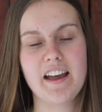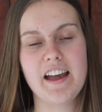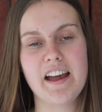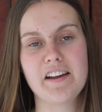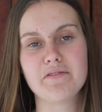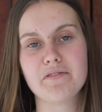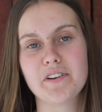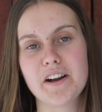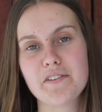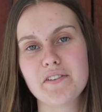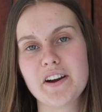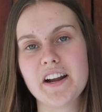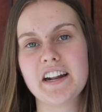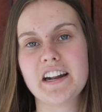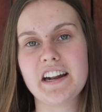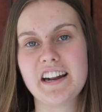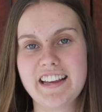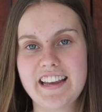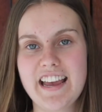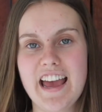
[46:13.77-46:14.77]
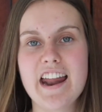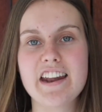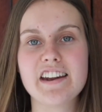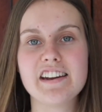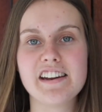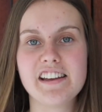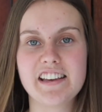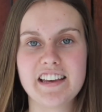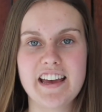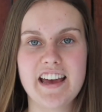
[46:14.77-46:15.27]
and reread it again
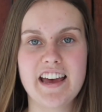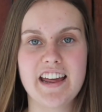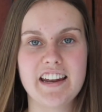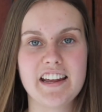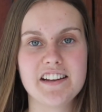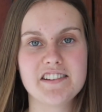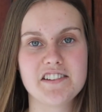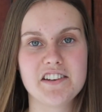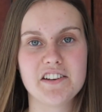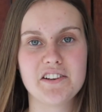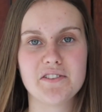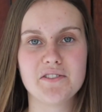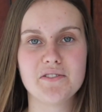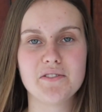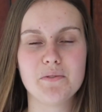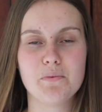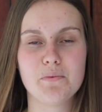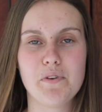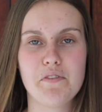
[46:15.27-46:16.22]
and again until